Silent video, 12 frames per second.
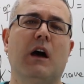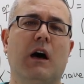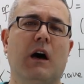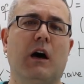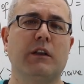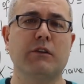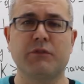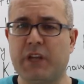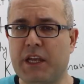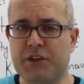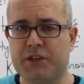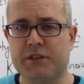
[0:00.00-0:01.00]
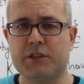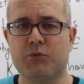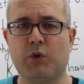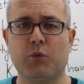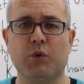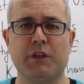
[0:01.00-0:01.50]

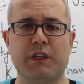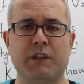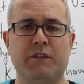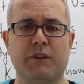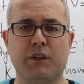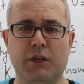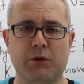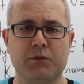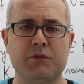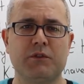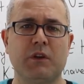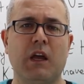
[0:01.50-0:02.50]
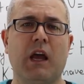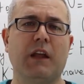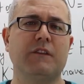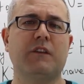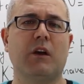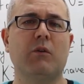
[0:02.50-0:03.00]
notations we will need to use,
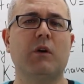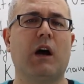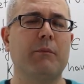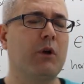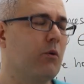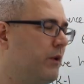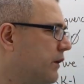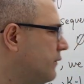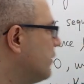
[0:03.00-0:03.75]
and so I'm going